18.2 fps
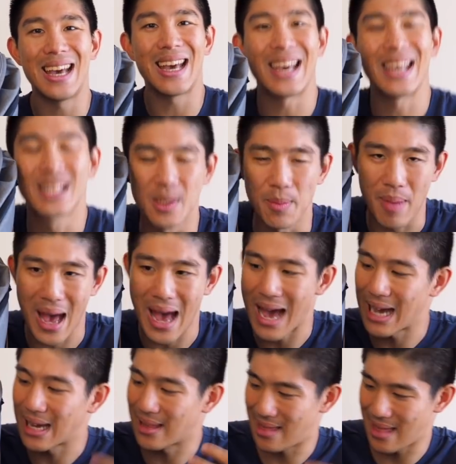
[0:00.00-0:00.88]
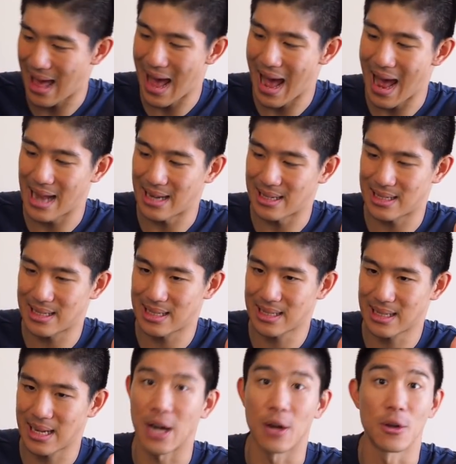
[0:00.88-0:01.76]
it's a bag that
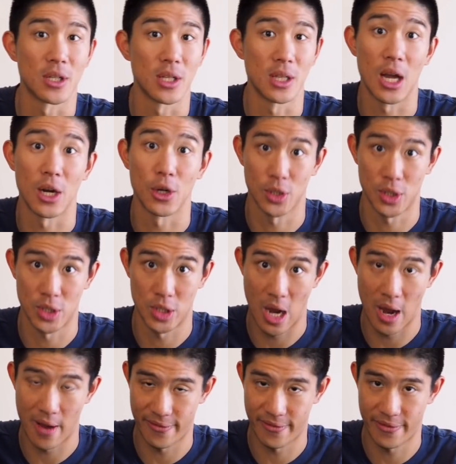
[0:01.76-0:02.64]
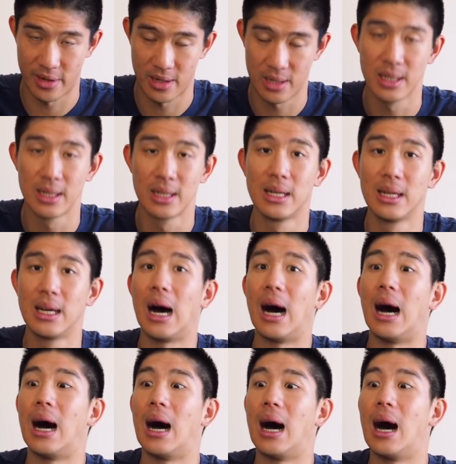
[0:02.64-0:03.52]
carries a lot of stuff.
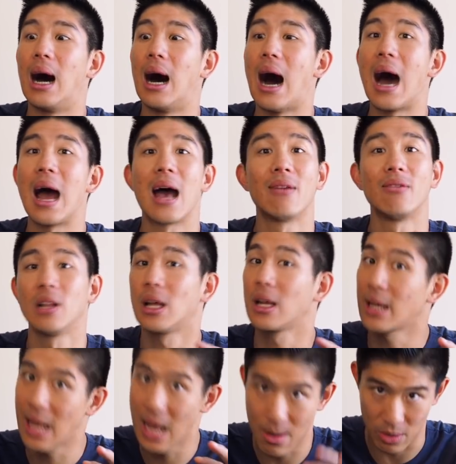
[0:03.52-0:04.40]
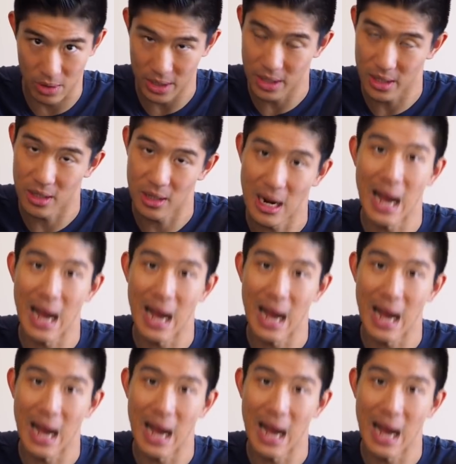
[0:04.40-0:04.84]
I have a lot of camera gear.